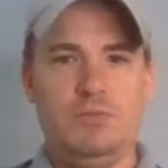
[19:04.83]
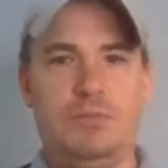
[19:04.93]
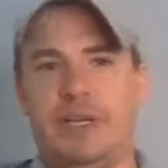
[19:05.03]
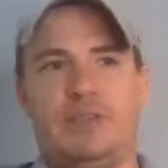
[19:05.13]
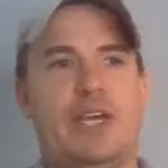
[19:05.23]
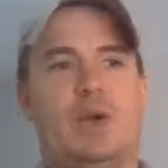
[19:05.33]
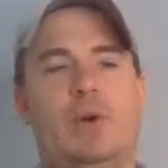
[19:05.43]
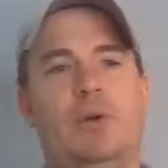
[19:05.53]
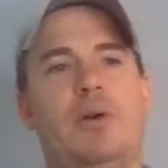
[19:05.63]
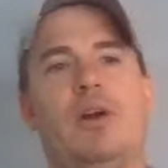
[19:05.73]
Because
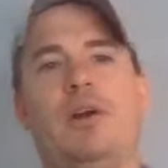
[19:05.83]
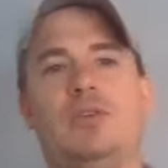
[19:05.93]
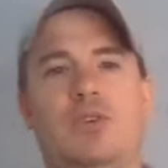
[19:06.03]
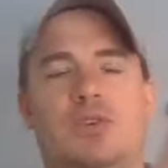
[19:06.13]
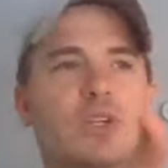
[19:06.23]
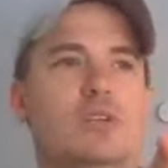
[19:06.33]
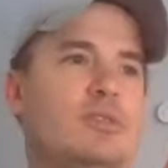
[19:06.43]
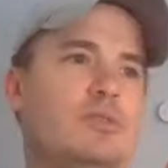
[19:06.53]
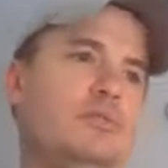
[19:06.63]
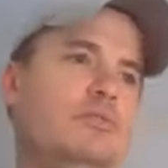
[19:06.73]
equity markets are
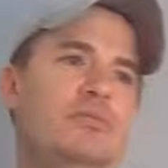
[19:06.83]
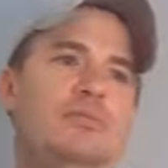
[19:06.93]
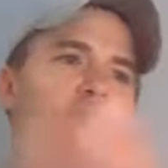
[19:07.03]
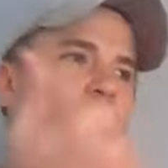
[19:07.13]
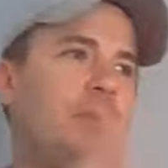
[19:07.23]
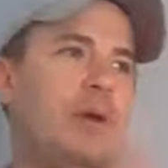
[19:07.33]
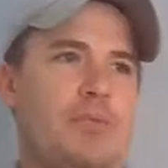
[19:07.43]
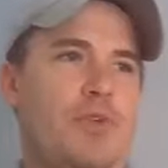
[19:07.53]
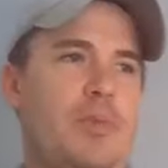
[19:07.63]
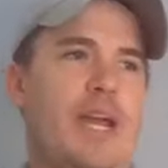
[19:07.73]
still the best
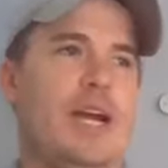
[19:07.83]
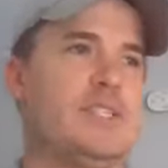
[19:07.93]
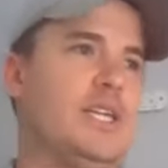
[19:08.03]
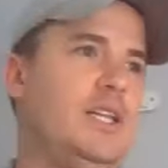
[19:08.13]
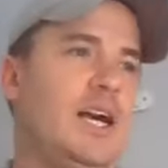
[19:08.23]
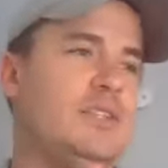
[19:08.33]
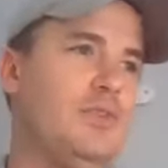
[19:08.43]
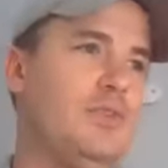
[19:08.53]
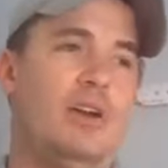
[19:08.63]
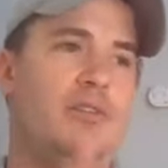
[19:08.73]
performing asset class
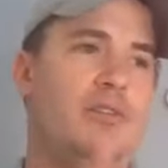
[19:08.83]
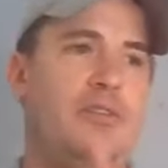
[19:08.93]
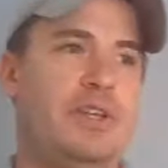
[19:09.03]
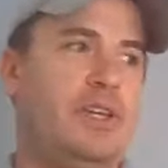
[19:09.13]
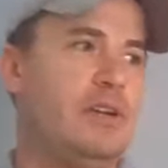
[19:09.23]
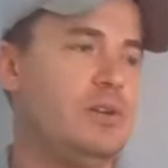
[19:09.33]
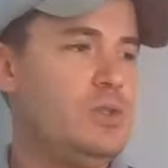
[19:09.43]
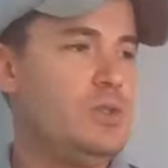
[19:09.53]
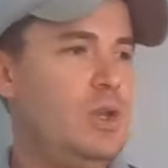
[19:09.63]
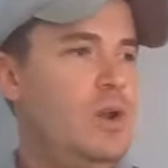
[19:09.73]
for the 150 years.